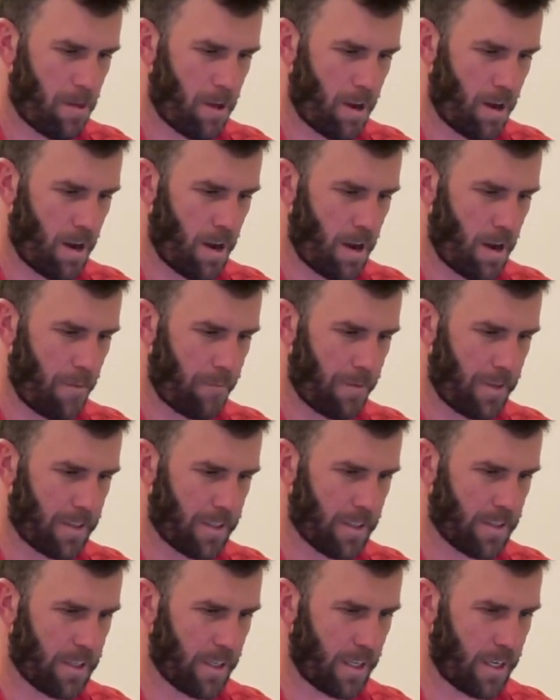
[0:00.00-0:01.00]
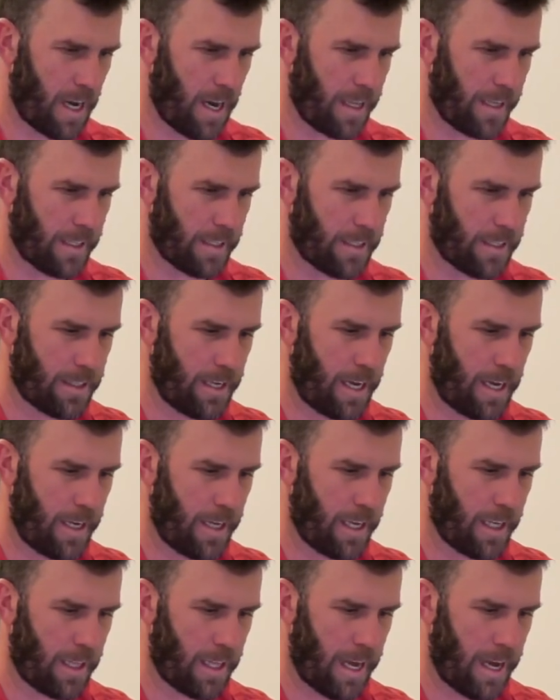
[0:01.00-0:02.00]
Um, is this the guy that's
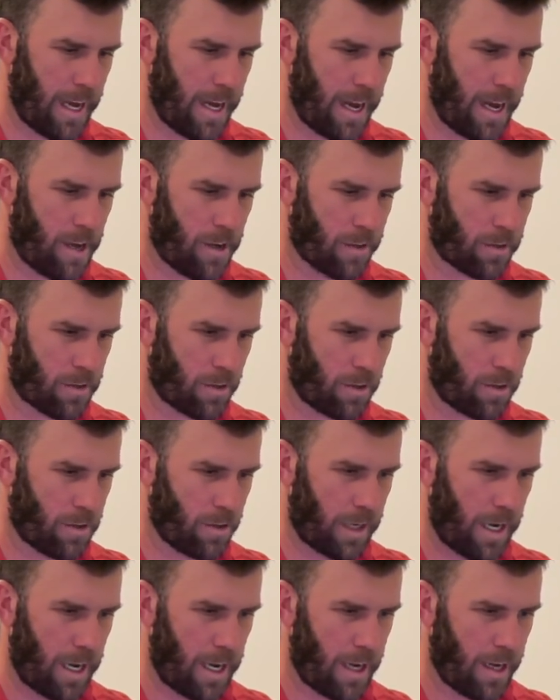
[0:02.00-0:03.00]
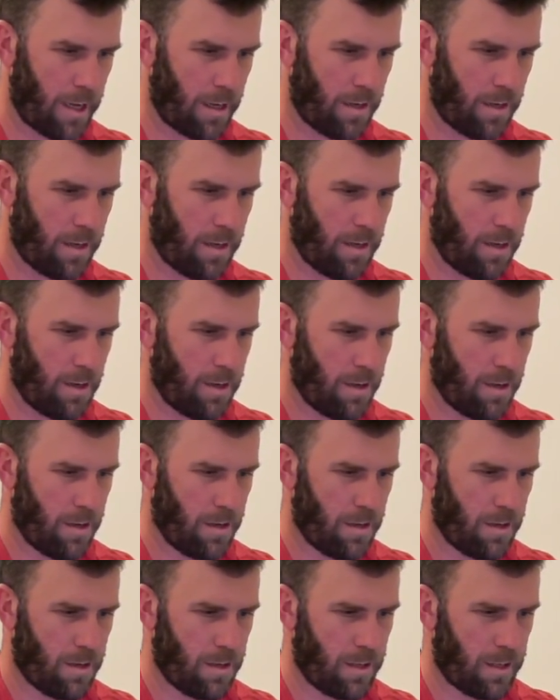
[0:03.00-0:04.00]
dating that Alex Earl guy?
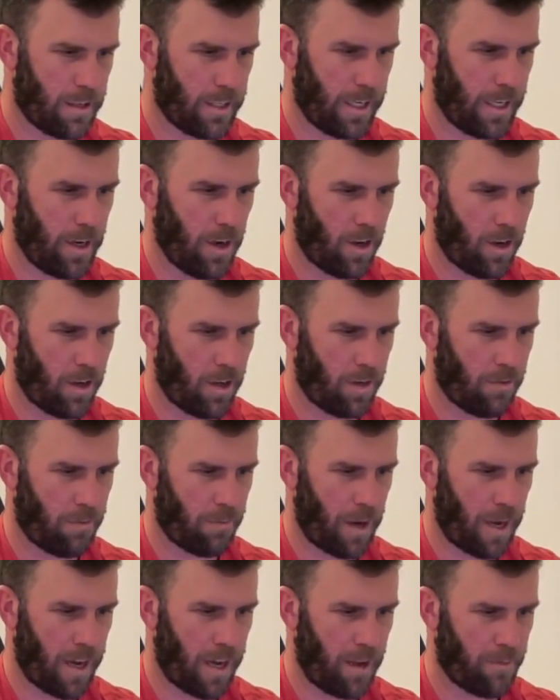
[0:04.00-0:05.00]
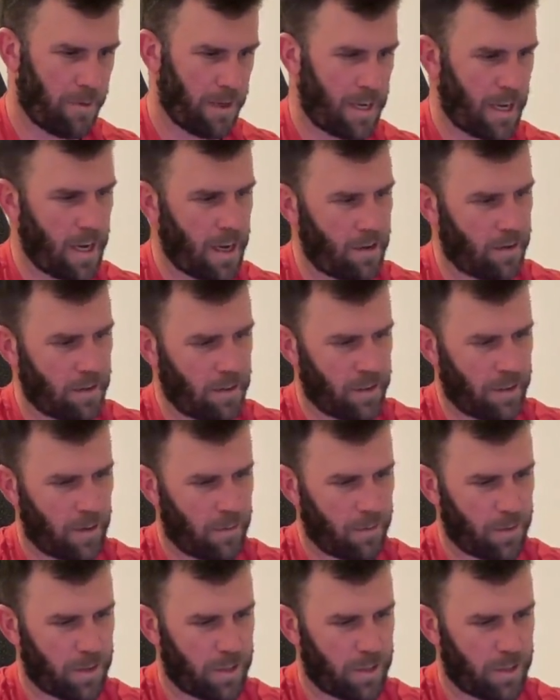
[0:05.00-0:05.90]
Is he on Miami now, number